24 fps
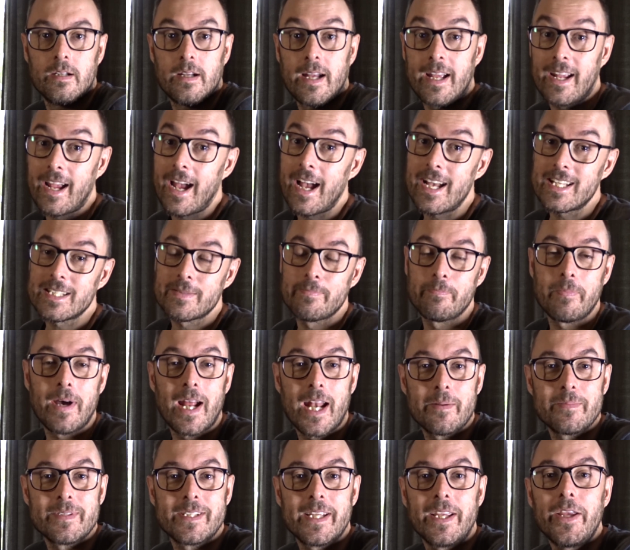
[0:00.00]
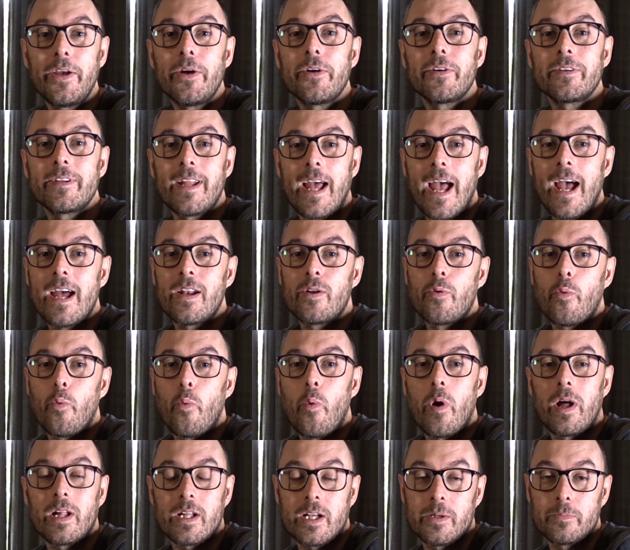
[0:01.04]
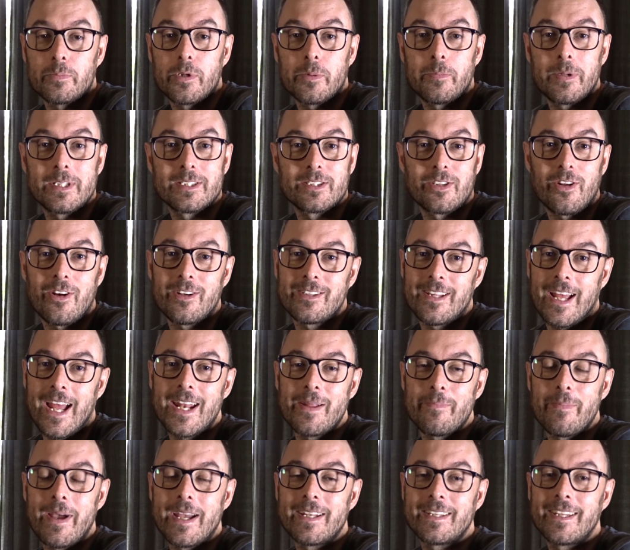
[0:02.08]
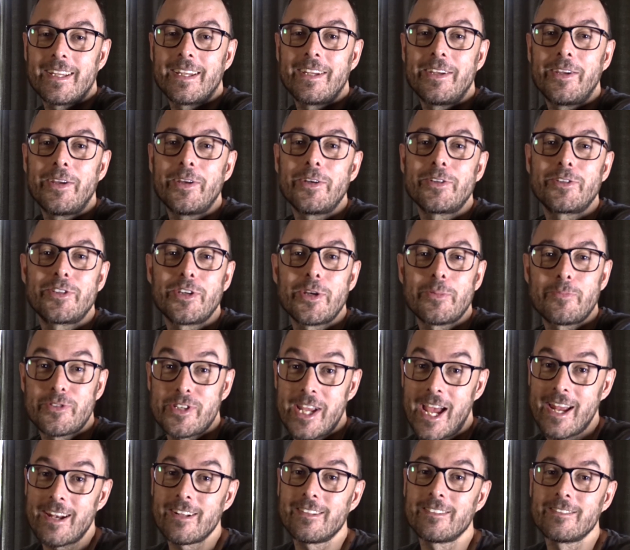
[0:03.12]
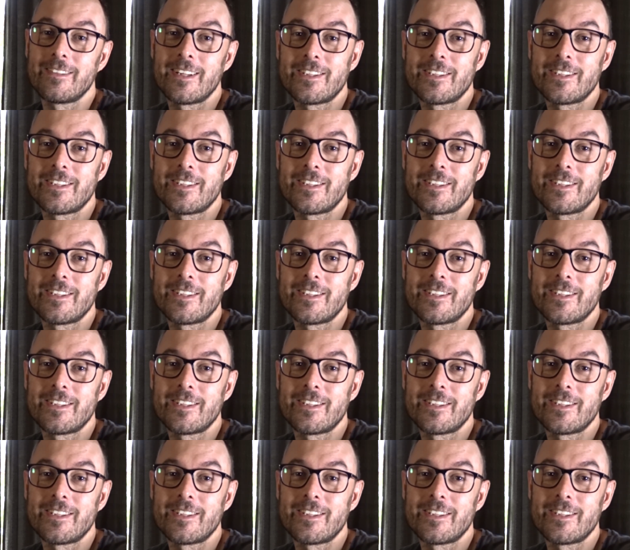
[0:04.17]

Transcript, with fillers: Hey guys, my name is Ion and welcome to my Start Animating YouTube channel,